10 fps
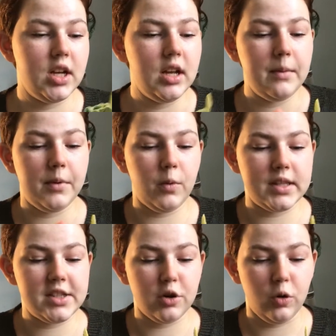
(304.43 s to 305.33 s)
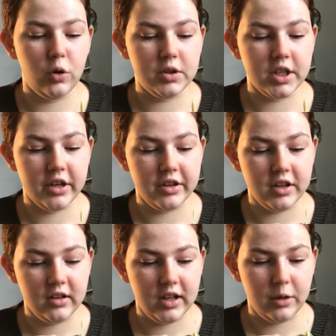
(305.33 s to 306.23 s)
But once they're older, they're
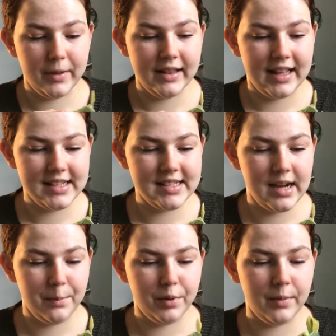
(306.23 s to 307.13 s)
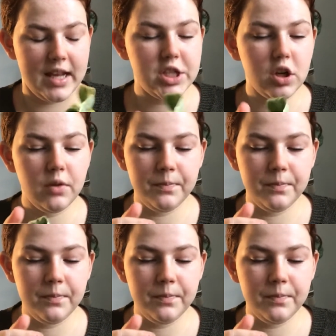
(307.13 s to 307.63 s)
a little bit less temperamental.